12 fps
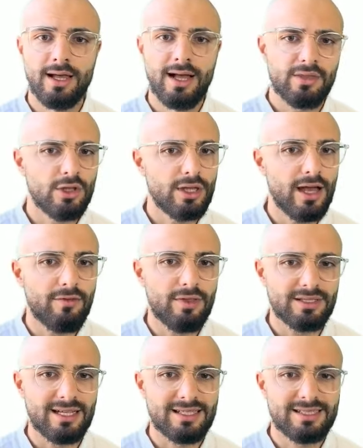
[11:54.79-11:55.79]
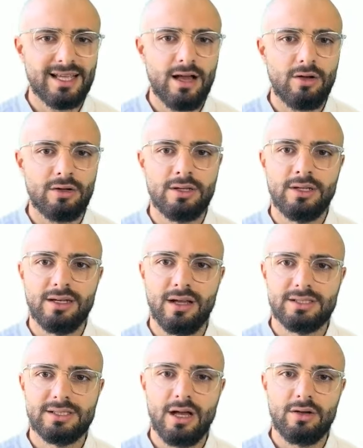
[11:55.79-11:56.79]
Then you have things like sound. Now,
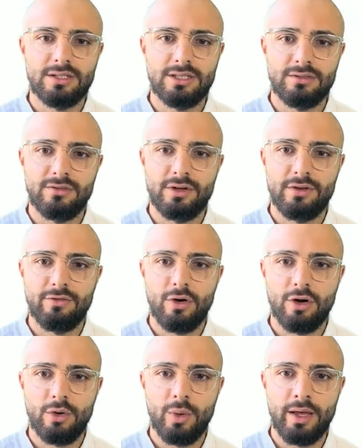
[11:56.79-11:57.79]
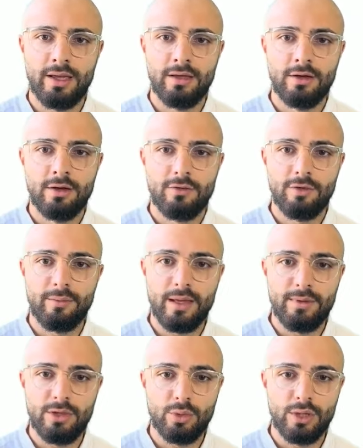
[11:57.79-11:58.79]
sound is very far away from
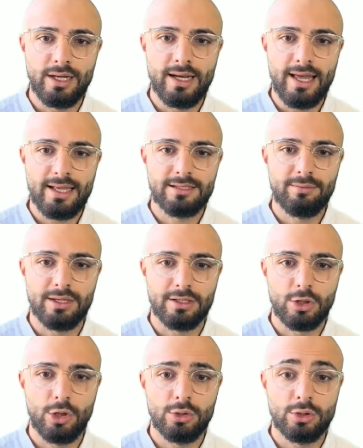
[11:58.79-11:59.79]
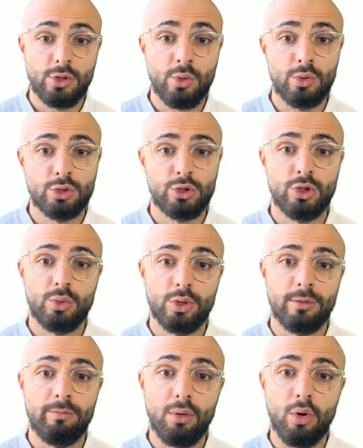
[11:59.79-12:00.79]
maybe the word net, but it's close to the word
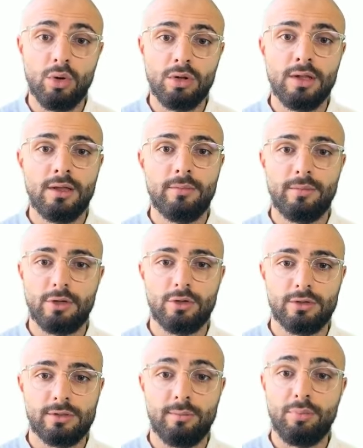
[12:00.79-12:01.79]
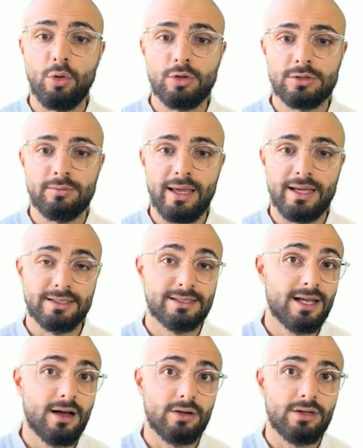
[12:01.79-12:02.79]
ball, because balls make a
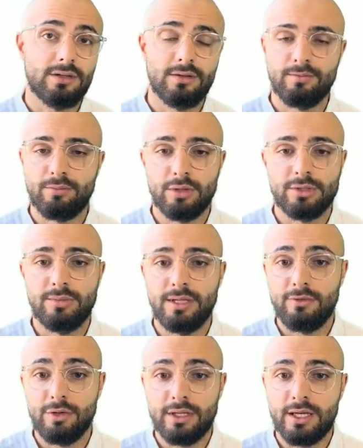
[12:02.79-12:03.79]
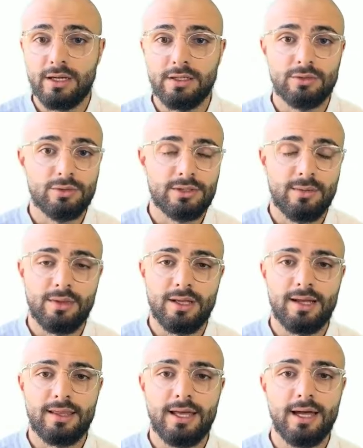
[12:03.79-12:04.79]
sound, possibly kick it or something
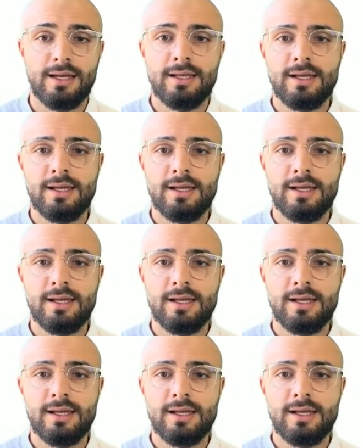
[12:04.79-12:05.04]
like that.